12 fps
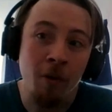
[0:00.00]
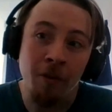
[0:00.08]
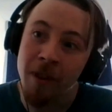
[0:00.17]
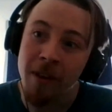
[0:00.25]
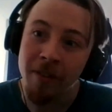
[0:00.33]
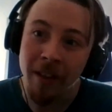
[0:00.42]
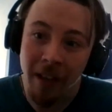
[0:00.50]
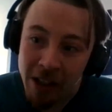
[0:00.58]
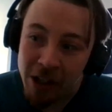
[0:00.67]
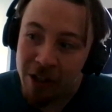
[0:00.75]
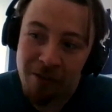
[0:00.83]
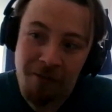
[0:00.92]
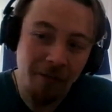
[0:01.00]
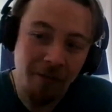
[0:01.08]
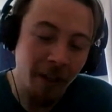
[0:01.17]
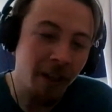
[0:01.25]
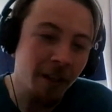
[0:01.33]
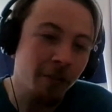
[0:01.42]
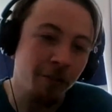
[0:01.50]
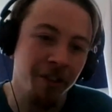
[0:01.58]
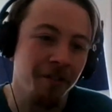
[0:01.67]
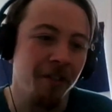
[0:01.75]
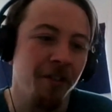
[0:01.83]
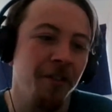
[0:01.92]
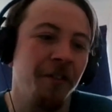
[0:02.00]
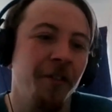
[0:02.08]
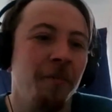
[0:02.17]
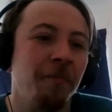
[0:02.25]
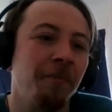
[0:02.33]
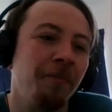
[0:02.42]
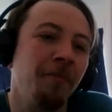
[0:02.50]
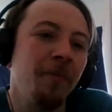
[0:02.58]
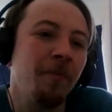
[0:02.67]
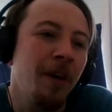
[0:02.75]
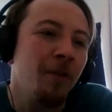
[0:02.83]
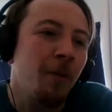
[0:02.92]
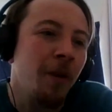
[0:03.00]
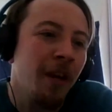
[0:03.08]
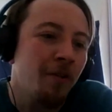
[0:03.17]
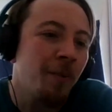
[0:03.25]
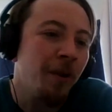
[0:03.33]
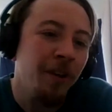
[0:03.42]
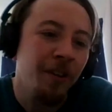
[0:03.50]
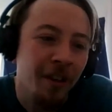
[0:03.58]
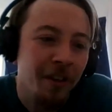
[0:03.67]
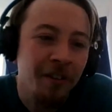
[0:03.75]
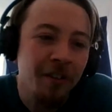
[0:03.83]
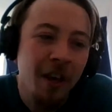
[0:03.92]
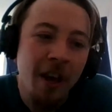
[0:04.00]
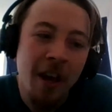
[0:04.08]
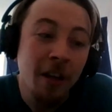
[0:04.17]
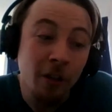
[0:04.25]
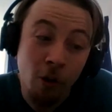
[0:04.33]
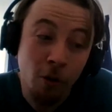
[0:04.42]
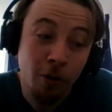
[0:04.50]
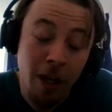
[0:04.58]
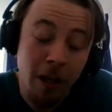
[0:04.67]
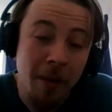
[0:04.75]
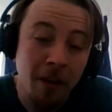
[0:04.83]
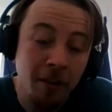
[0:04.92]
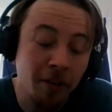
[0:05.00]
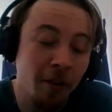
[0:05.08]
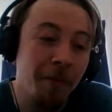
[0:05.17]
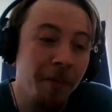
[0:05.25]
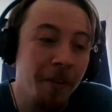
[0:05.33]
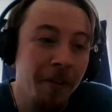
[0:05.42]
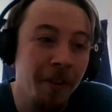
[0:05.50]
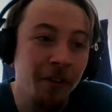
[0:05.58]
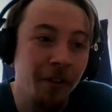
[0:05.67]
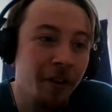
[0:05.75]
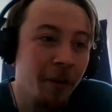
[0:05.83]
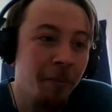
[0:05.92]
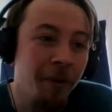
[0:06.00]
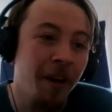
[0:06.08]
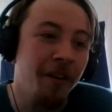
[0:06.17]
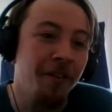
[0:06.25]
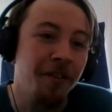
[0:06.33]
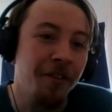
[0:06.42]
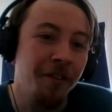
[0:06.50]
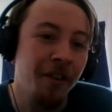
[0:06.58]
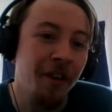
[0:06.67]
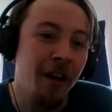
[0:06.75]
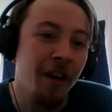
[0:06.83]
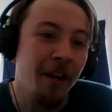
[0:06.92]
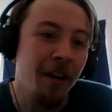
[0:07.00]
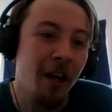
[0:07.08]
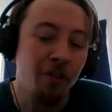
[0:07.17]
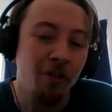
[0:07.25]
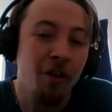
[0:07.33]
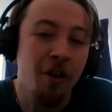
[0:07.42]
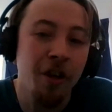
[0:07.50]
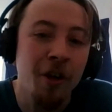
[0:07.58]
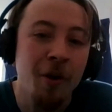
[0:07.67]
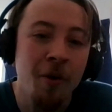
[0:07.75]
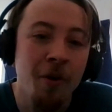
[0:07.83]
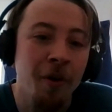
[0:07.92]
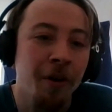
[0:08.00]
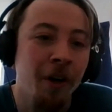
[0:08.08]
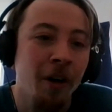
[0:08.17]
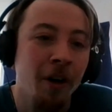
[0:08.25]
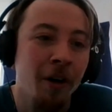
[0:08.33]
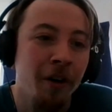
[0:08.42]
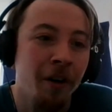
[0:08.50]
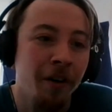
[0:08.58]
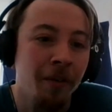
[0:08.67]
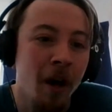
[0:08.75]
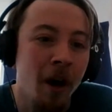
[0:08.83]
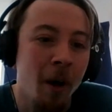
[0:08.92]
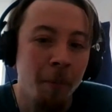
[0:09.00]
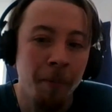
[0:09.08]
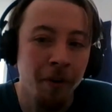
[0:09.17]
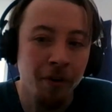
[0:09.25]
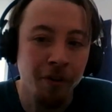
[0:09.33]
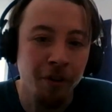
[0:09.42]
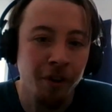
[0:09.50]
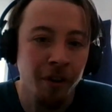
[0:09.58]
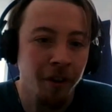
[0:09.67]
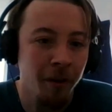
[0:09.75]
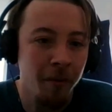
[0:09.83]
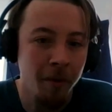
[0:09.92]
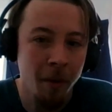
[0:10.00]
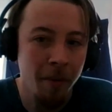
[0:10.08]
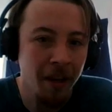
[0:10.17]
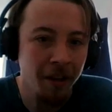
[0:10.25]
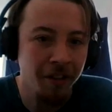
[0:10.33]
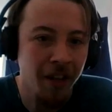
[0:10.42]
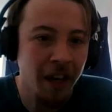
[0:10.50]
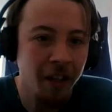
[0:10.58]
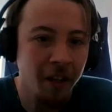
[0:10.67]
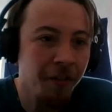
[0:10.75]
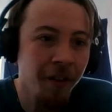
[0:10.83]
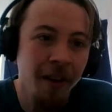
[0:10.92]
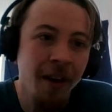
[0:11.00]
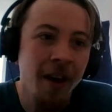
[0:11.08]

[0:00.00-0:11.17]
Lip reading: quote from David Lynch that I was reading recently from one of his books is, "Don't try to make something that's going to impress a studio or a producer or a big executive.